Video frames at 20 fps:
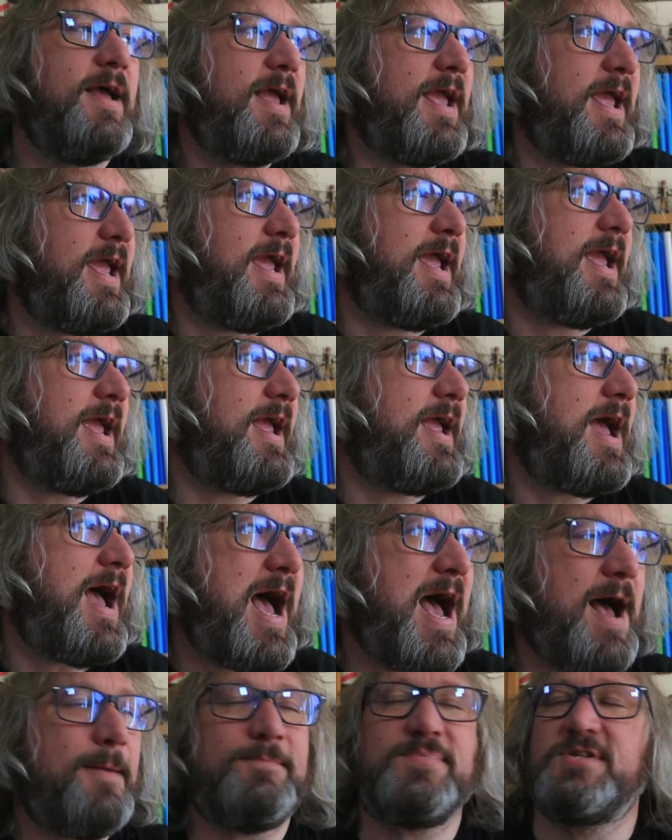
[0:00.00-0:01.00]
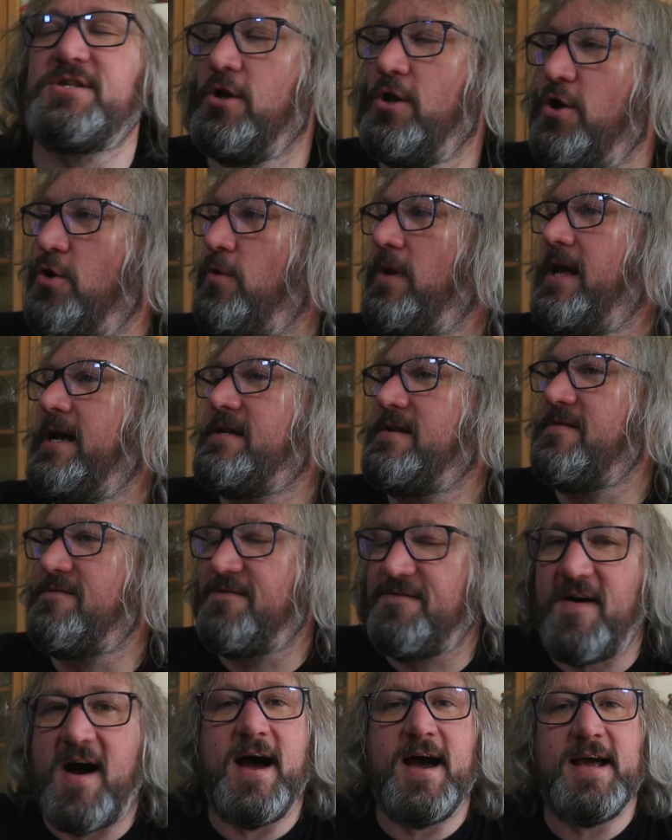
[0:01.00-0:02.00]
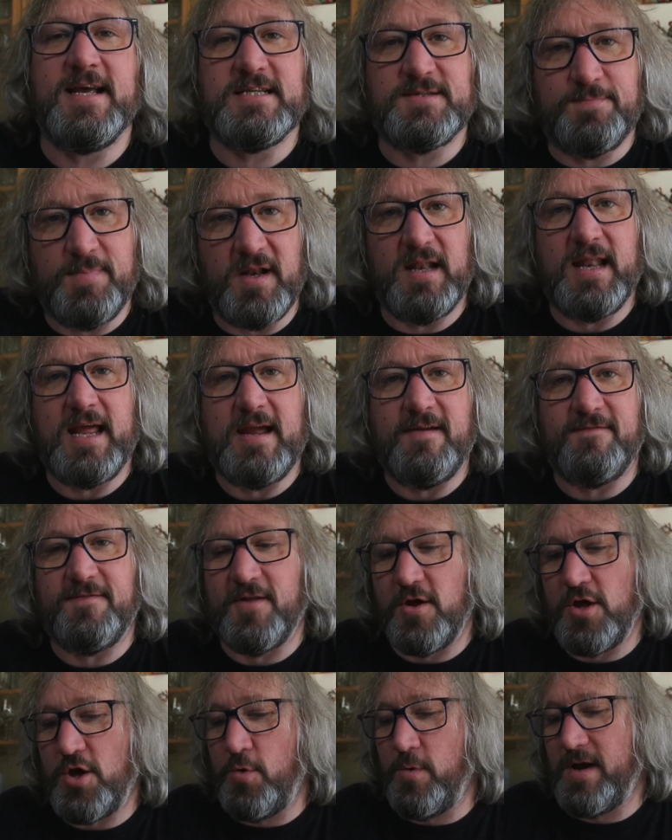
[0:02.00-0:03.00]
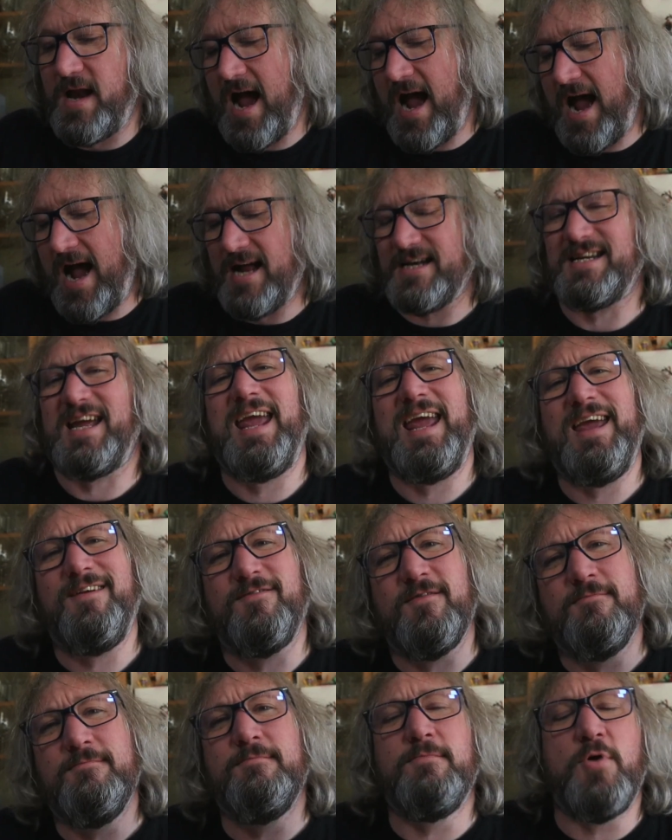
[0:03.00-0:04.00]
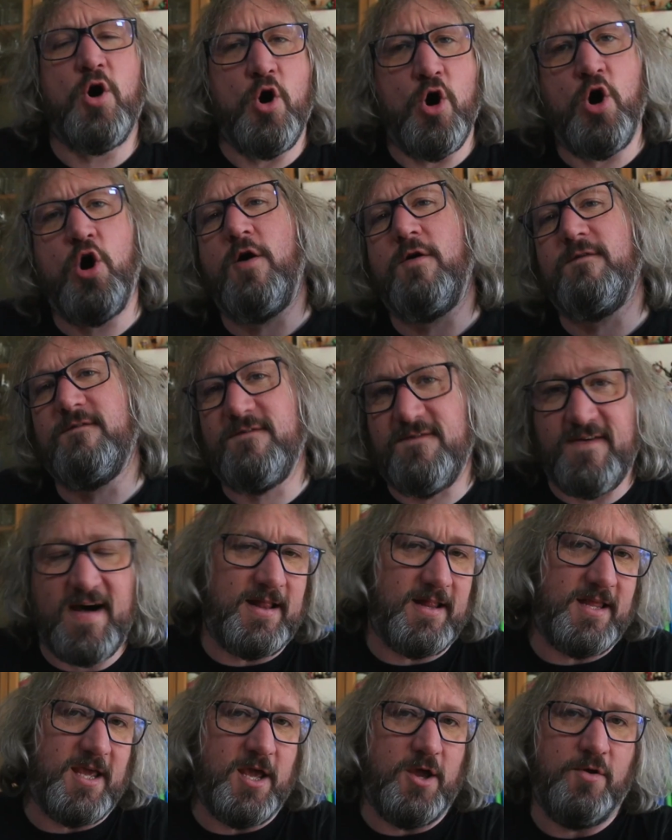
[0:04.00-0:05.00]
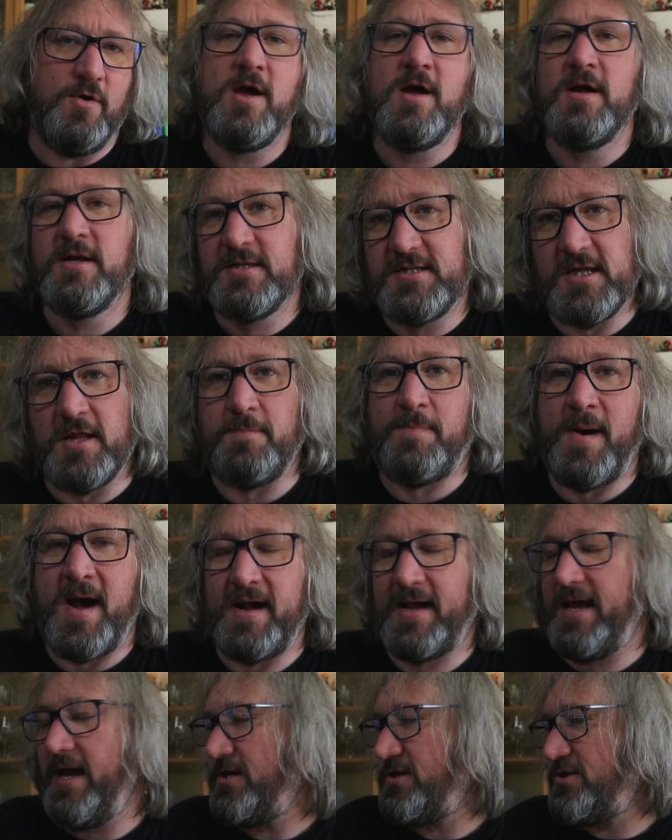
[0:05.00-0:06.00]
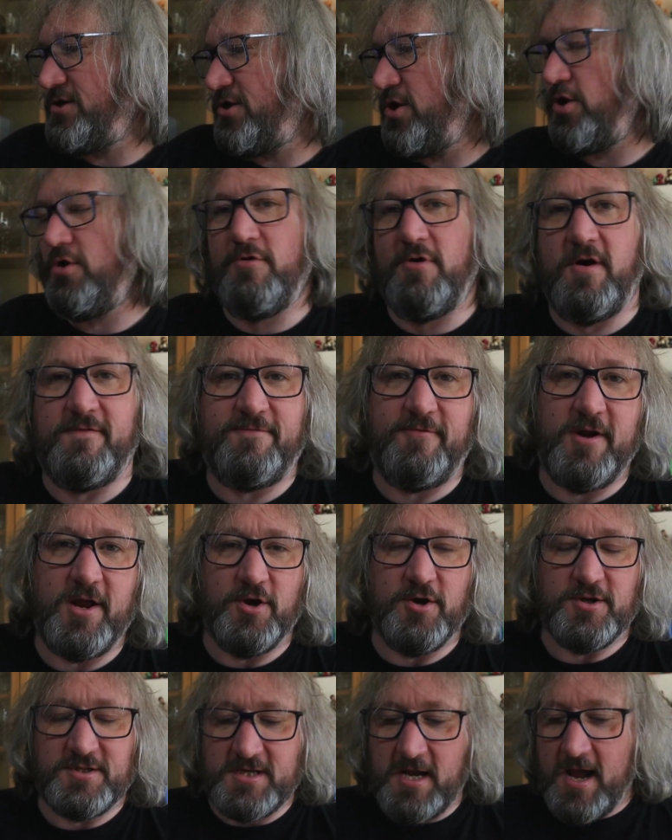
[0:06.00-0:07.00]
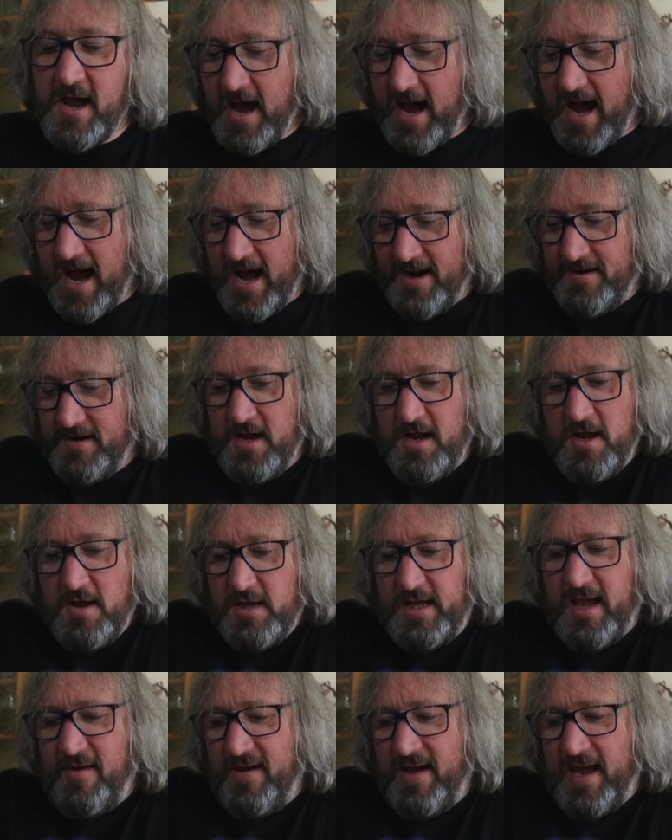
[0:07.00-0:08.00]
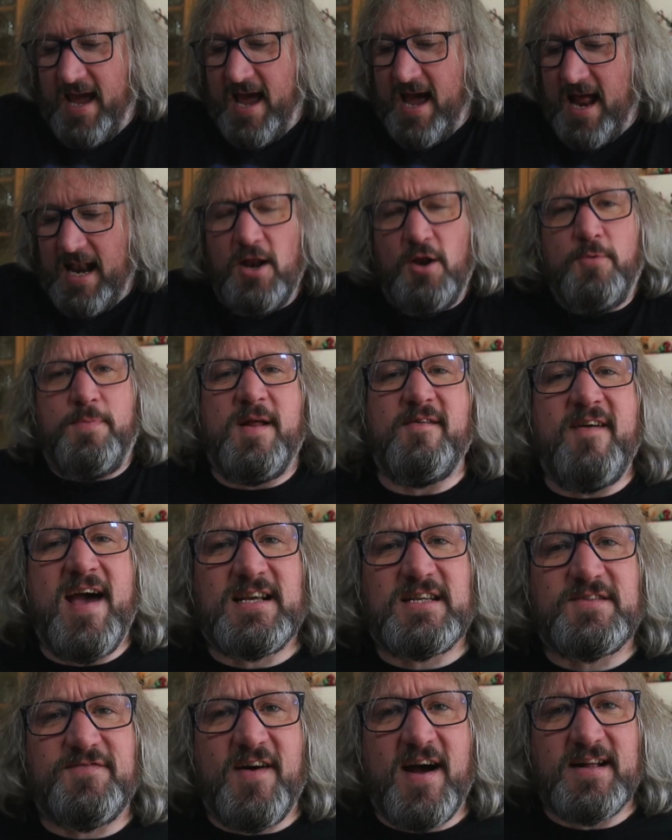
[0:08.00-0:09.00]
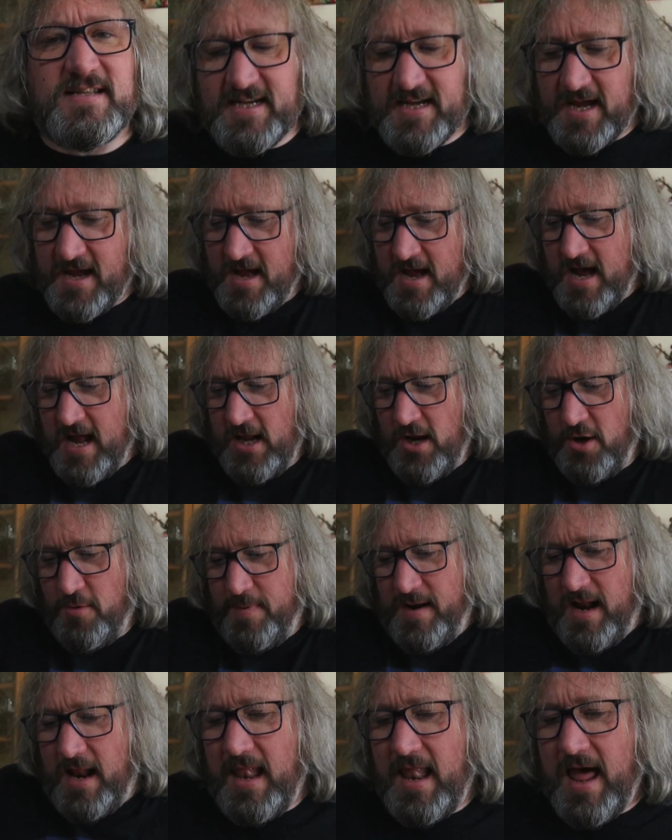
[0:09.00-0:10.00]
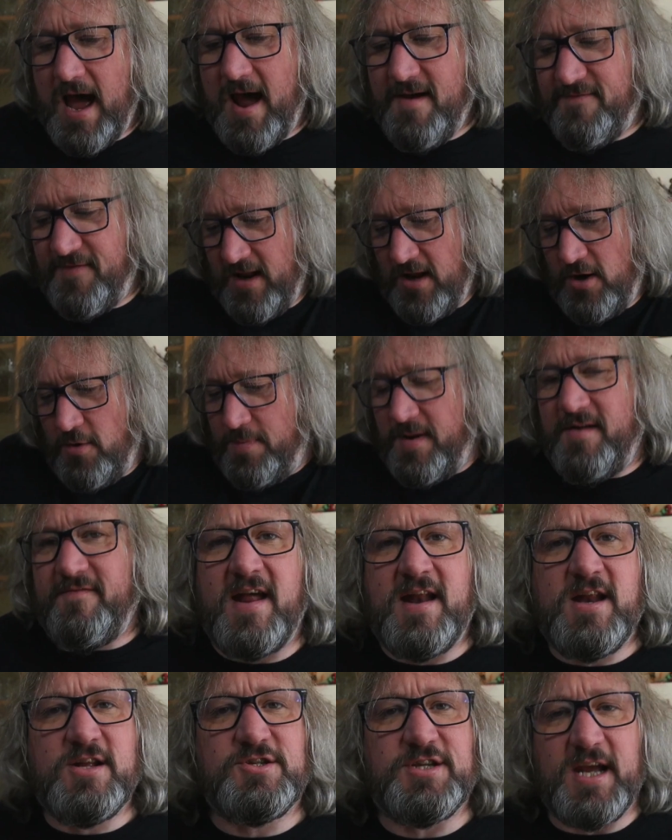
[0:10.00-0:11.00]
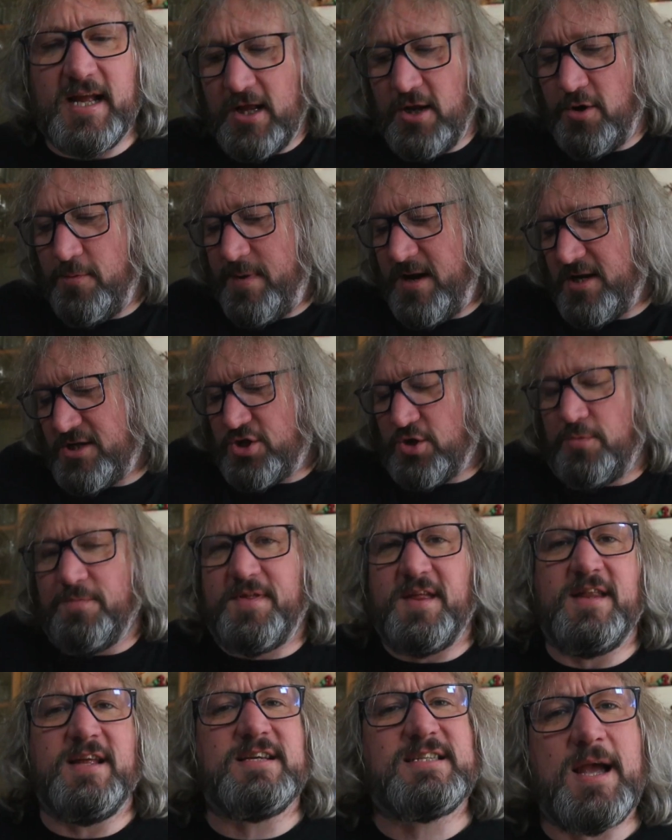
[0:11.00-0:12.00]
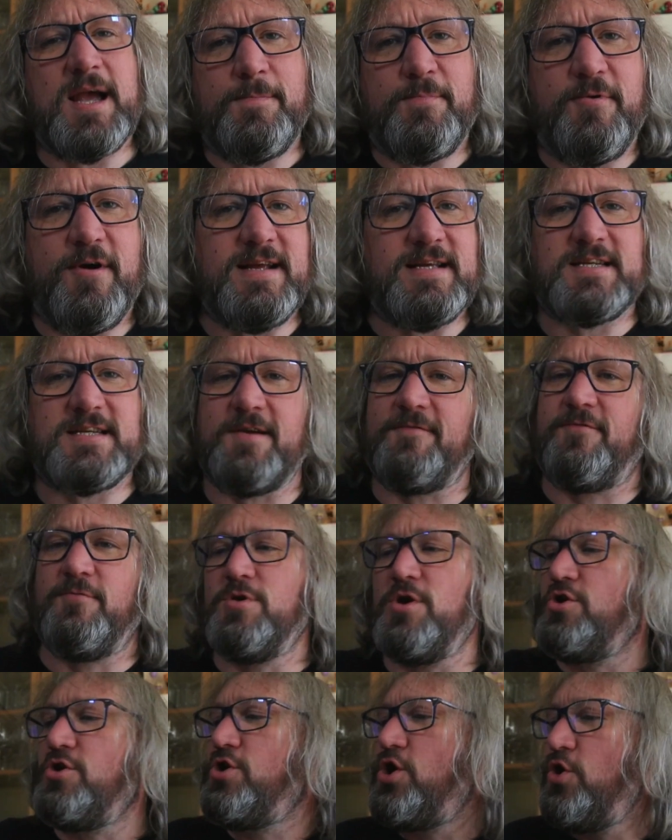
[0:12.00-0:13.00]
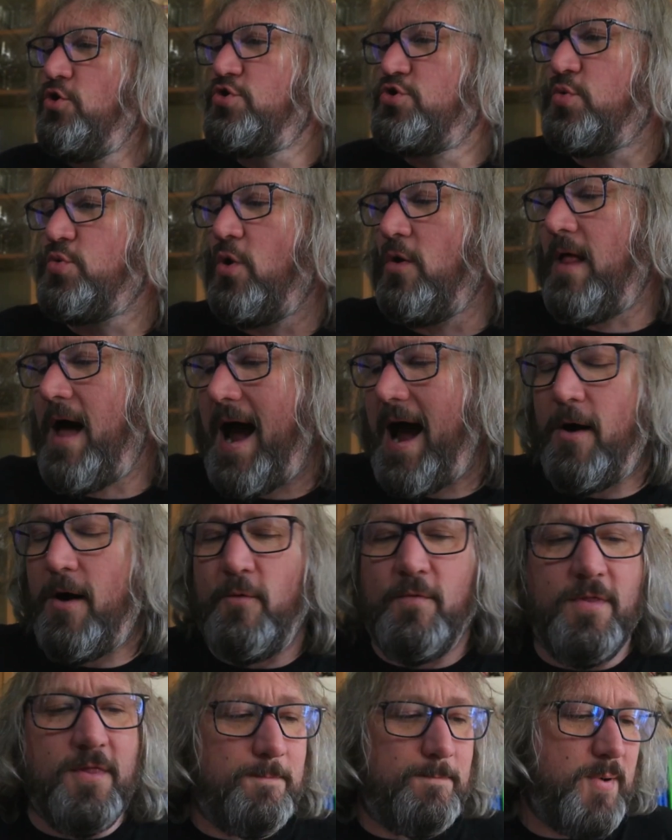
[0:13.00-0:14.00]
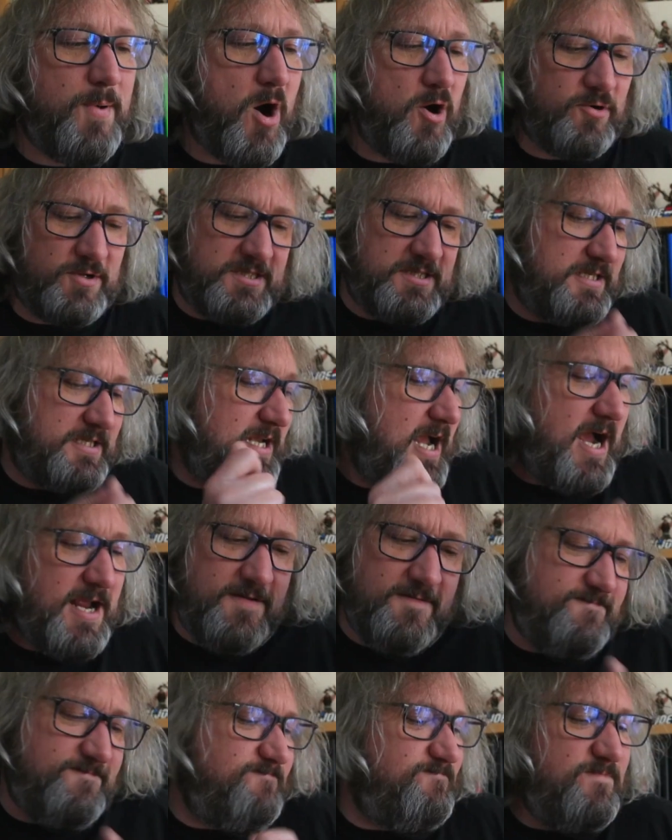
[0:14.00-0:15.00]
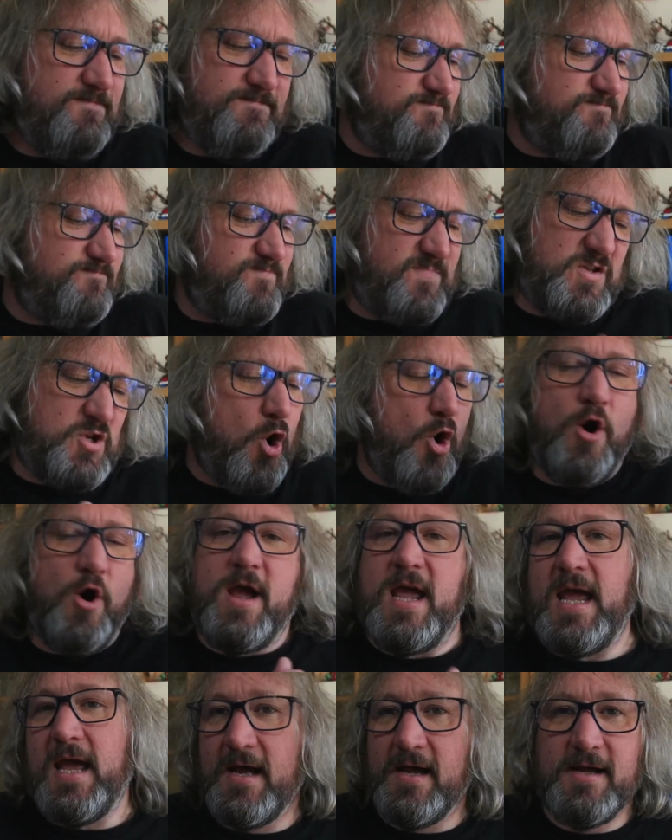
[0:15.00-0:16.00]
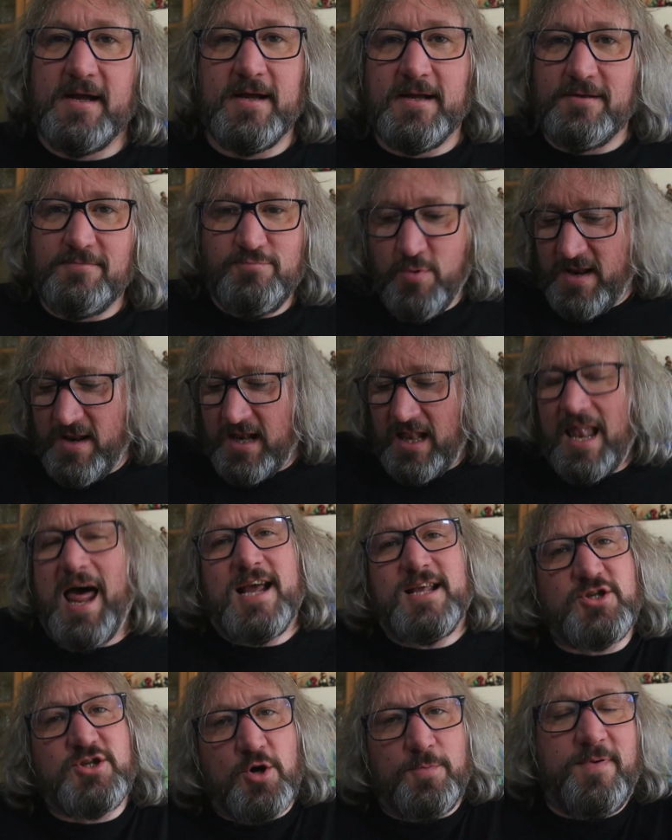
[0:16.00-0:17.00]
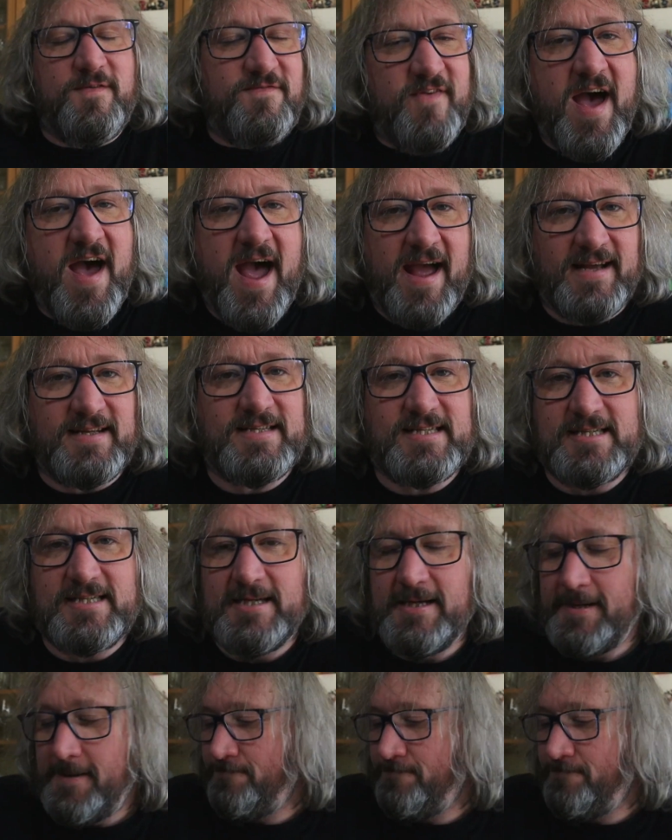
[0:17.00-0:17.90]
It absolutely defies belief that you would add even more value to the package that you're offering us and giving it a little bit of X factor, a little bit of life, a little bit of energy, a little bit of something that separates it from your usual out-the-box kind of toy with light-up effects.